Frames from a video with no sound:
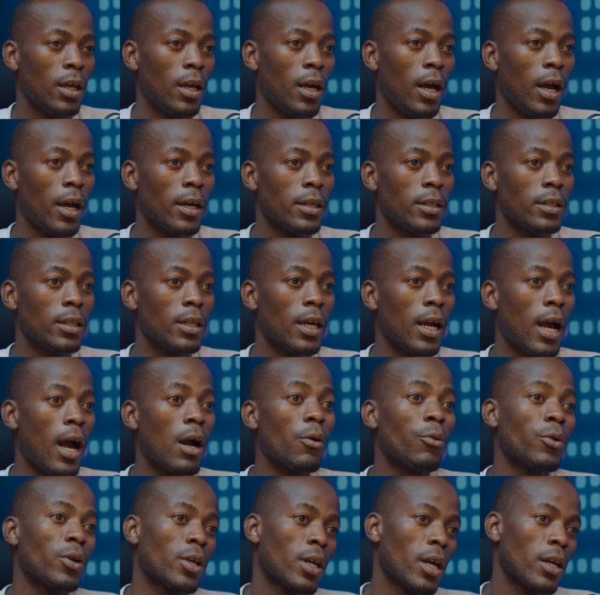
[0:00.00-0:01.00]
and
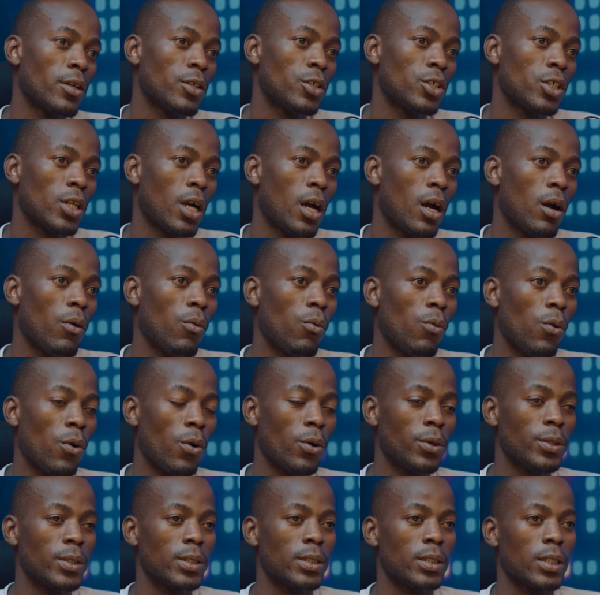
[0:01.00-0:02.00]
agriculture
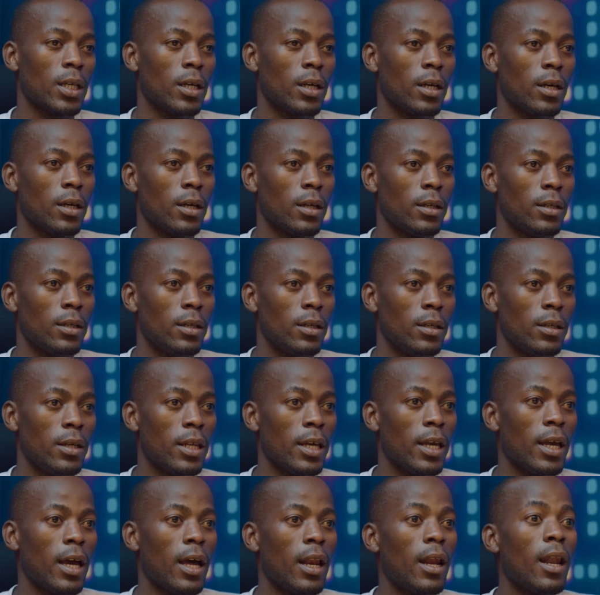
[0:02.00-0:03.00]
was
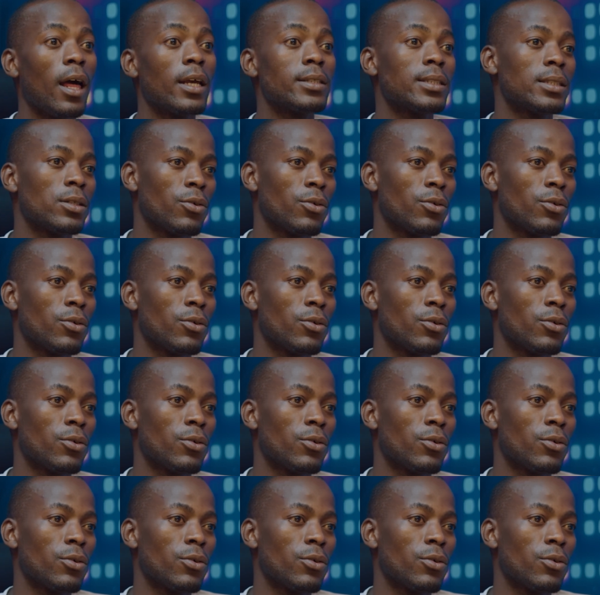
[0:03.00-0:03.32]
their last